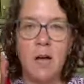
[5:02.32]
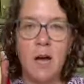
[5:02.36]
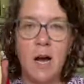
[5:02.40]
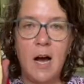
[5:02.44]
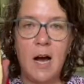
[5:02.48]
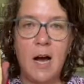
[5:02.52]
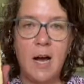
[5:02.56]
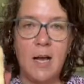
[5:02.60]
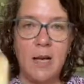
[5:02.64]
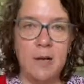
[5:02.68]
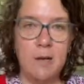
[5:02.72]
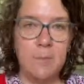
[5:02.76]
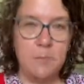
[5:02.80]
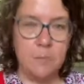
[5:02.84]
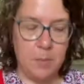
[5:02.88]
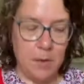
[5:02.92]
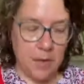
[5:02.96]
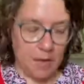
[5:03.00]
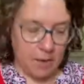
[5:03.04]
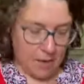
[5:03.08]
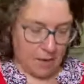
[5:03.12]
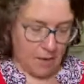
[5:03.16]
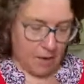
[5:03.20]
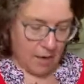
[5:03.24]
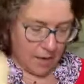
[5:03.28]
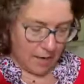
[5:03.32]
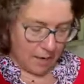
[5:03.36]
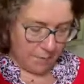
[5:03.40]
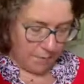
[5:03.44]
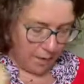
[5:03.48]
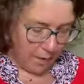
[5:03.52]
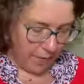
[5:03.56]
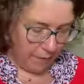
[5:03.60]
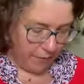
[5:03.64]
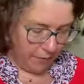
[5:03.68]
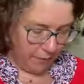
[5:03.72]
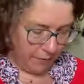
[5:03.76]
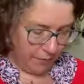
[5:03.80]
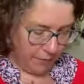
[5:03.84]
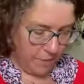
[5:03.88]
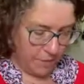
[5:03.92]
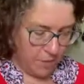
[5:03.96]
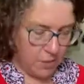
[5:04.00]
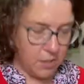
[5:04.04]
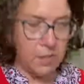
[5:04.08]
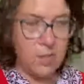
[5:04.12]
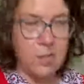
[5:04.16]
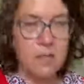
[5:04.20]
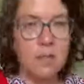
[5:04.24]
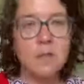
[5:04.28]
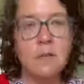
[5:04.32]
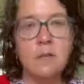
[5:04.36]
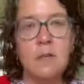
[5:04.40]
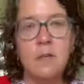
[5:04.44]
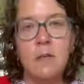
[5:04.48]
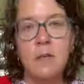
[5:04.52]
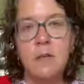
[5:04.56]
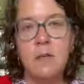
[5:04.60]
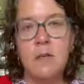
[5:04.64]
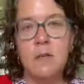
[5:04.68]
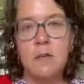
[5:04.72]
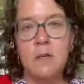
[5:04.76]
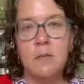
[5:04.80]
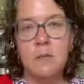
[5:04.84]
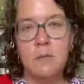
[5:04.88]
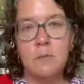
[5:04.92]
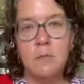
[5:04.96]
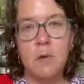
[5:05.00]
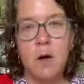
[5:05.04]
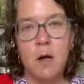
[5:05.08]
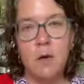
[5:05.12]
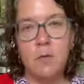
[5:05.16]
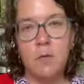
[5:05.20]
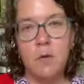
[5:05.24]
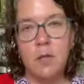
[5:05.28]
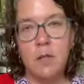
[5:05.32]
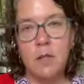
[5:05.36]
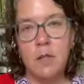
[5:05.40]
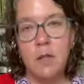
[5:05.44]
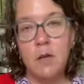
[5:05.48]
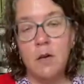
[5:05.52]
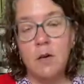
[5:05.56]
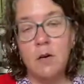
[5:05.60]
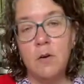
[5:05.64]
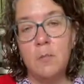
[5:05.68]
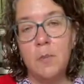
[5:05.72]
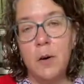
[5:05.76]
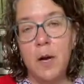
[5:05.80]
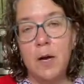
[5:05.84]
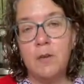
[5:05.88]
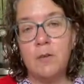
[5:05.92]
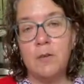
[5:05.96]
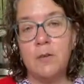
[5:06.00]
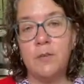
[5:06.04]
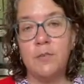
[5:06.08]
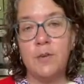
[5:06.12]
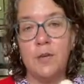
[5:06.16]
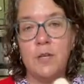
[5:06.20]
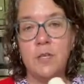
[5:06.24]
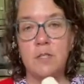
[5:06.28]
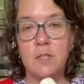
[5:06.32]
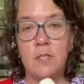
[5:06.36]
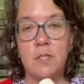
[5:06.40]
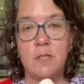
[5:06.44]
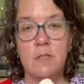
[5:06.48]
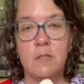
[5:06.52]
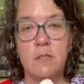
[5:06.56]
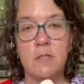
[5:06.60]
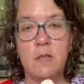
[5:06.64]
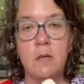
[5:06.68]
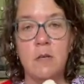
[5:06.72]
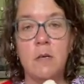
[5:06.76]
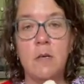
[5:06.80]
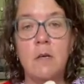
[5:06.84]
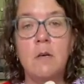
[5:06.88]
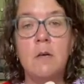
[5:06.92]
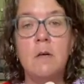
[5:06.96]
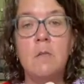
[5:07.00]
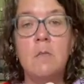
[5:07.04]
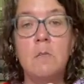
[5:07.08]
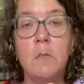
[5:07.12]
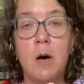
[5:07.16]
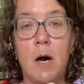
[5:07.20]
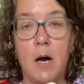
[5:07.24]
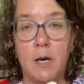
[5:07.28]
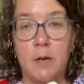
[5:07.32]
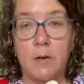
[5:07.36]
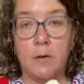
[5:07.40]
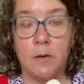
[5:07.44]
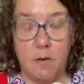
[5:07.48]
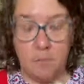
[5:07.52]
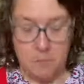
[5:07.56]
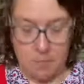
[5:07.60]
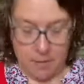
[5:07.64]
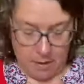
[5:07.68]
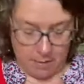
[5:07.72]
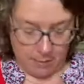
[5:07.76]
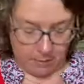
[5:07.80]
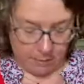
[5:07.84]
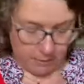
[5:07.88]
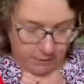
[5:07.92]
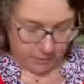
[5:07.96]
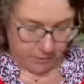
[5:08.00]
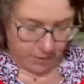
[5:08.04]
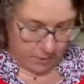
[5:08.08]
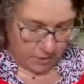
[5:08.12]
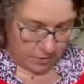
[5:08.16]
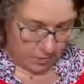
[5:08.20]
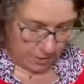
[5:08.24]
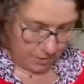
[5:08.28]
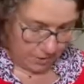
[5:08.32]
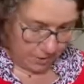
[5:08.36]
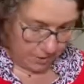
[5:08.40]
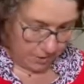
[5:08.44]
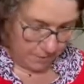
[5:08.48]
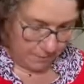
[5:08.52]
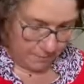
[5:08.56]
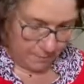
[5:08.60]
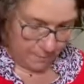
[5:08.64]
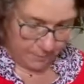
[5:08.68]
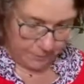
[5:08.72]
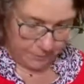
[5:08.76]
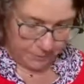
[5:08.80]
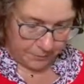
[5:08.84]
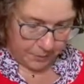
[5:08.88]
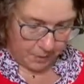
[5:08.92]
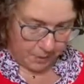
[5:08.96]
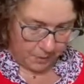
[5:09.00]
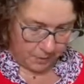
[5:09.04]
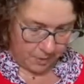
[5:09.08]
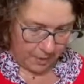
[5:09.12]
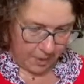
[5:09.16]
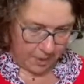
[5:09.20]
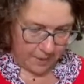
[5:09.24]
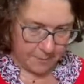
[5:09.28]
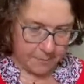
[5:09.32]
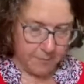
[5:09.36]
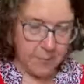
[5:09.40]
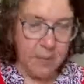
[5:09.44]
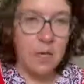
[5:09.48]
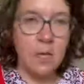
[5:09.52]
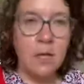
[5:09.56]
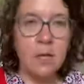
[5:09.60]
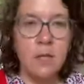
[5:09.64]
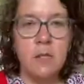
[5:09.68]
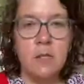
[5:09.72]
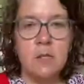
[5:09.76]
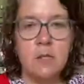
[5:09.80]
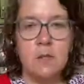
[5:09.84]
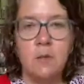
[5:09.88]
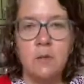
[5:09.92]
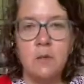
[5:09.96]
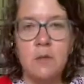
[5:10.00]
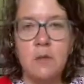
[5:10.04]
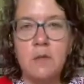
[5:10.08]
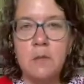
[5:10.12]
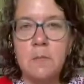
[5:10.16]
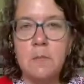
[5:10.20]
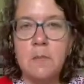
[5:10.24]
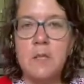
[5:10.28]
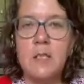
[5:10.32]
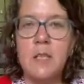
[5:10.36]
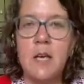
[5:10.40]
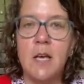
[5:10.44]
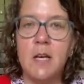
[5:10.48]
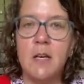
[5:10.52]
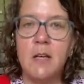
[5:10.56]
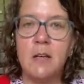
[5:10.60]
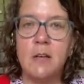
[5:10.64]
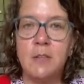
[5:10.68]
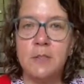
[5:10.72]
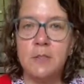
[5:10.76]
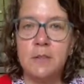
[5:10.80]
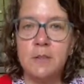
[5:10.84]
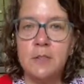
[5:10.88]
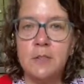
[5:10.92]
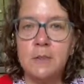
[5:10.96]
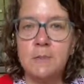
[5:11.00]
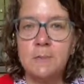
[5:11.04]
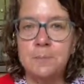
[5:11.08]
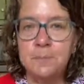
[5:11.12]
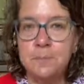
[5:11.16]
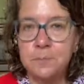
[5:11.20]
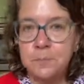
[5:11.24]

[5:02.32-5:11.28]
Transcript: high birefringence, small one, low birefringence, moderate birefringence. Okay, those are the potatoes.